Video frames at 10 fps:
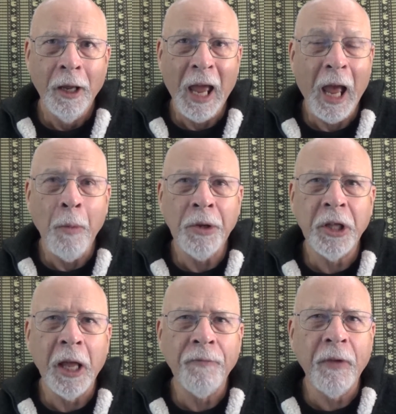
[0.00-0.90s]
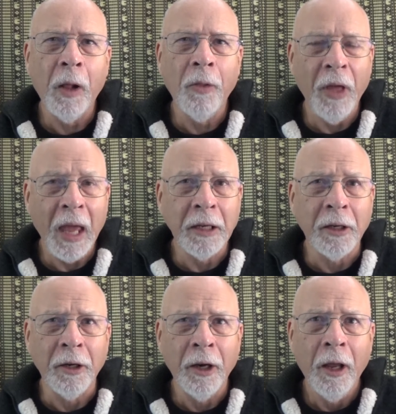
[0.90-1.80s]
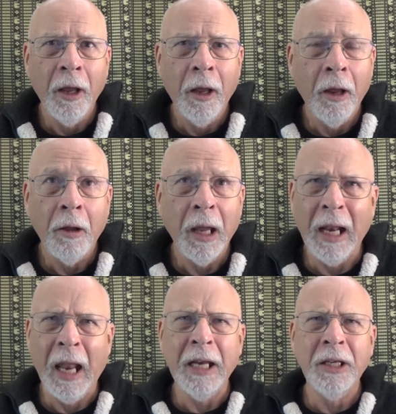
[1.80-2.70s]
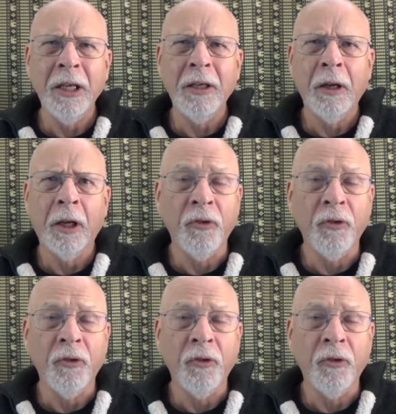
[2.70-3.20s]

How must they have felt then? Elated,